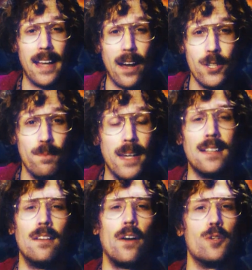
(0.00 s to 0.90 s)
how you make
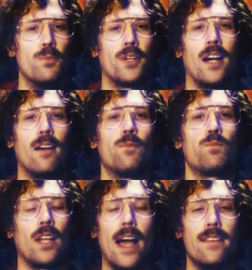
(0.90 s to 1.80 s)
an audiobook. I am
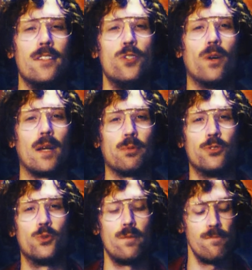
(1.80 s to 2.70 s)
glad that you were able to
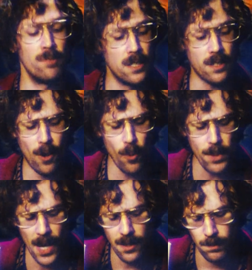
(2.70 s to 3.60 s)
join me for this. I hope
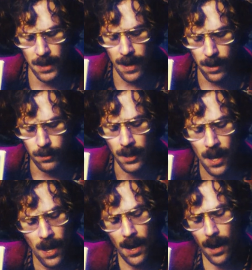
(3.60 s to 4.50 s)
you got something out of it.
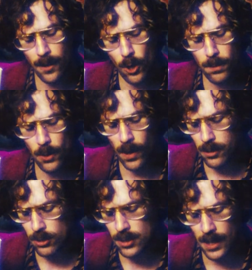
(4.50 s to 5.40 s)
I hope you
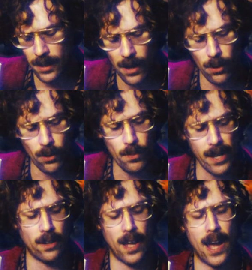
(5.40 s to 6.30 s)
understand how
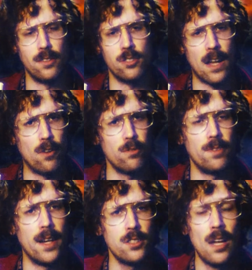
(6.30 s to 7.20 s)
to add the sound
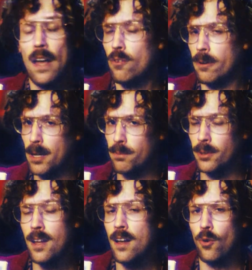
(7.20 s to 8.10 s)
effects. Remember,
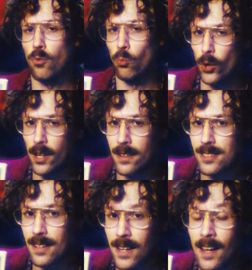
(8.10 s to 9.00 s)
what did I
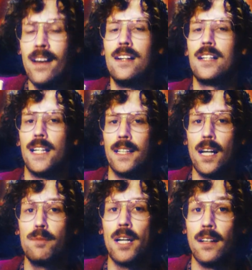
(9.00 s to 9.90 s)
say? Cut it
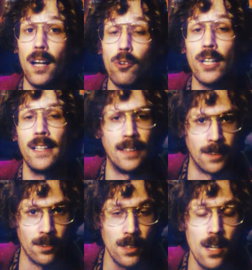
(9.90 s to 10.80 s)
up, cut it
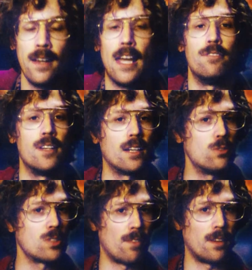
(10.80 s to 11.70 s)
in. If you got to do
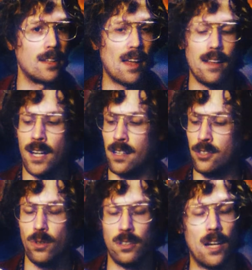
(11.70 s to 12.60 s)
something like that, you got to
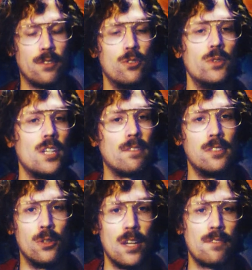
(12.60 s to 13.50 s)
do it. You have to do what you have to
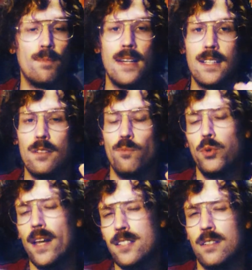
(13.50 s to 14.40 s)
do. You have to make it
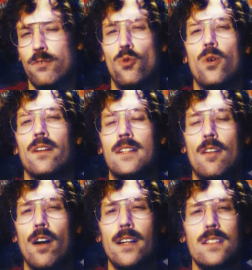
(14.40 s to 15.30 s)
pleasant for the
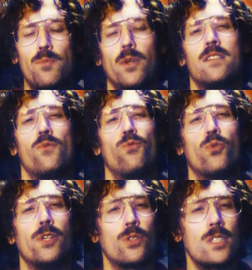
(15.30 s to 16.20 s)
audience, pleasant
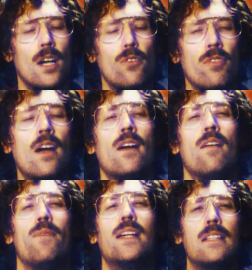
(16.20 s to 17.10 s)
for yourself.
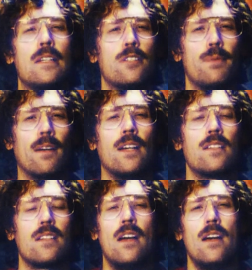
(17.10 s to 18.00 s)
Make the
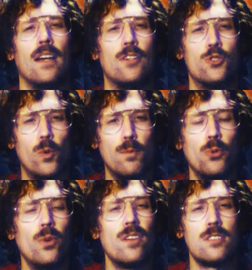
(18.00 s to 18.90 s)
experience
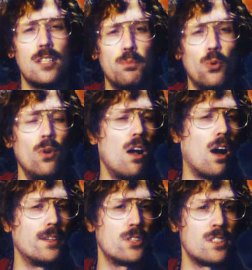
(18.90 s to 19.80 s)
enjoyable, simple,
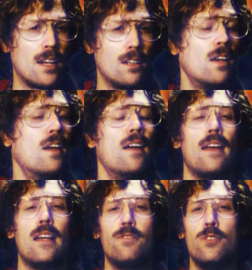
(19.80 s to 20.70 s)
understanding.
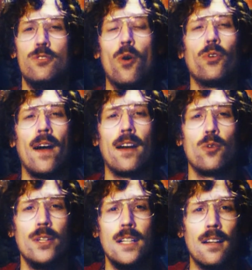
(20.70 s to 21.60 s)
If you don't know how to
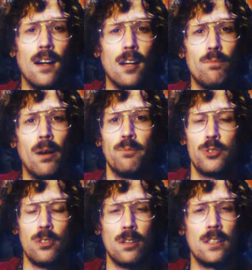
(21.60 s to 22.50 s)
read, I'm
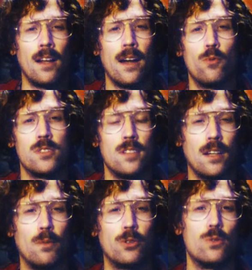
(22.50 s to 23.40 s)
sorry that I was not
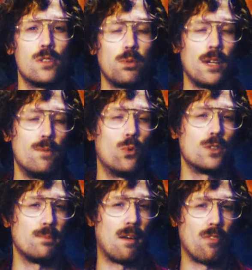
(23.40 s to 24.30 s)
able to explain
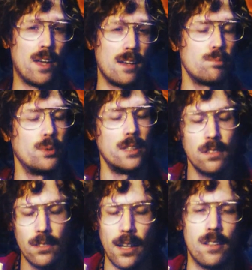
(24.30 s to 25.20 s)
more about that, but
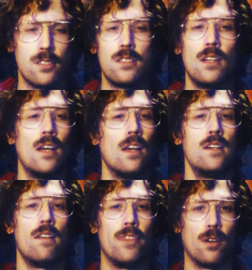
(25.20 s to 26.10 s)
as
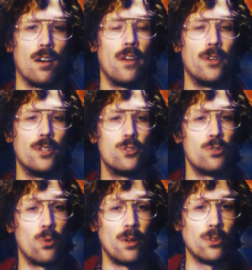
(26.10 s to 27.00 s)
there are other
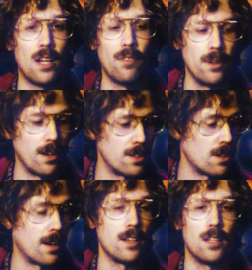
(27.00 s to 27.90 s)
tutorials out there,
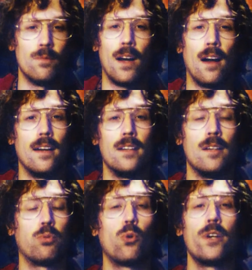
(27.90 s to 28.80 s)
I
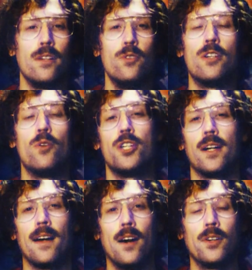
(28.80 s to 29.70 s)
implore you to go
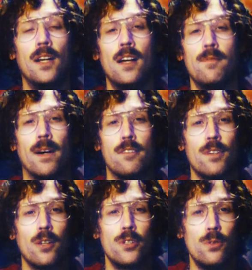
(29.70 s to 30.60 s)
check out my
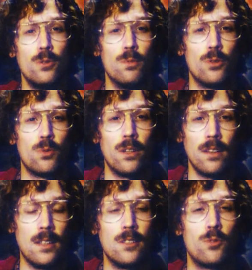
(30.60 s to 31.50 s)
fellow YouTubers with
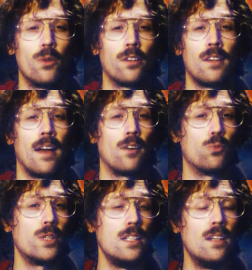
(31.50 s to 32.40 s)
the tutorials on how to
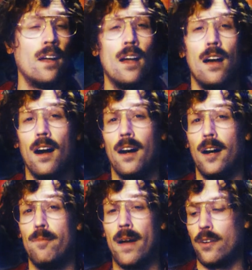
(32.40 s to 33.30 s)
read,
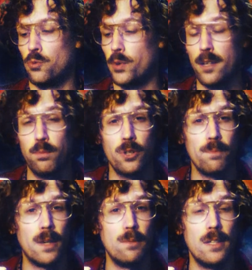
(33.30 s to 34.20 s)
how to write a book
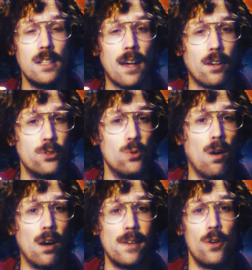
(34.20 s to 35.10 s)
maybe, how to do
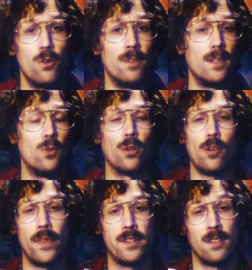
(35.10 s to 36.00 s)
audio, video work,
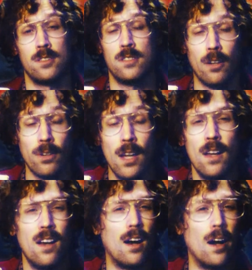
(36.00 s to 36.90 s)
all this sort of stuff.
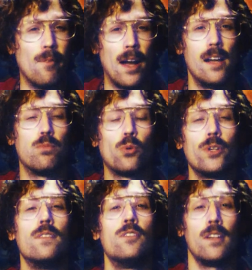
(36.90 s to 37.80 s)
I implore
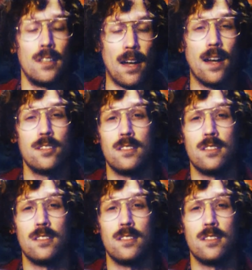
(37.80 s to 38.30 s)
you to ask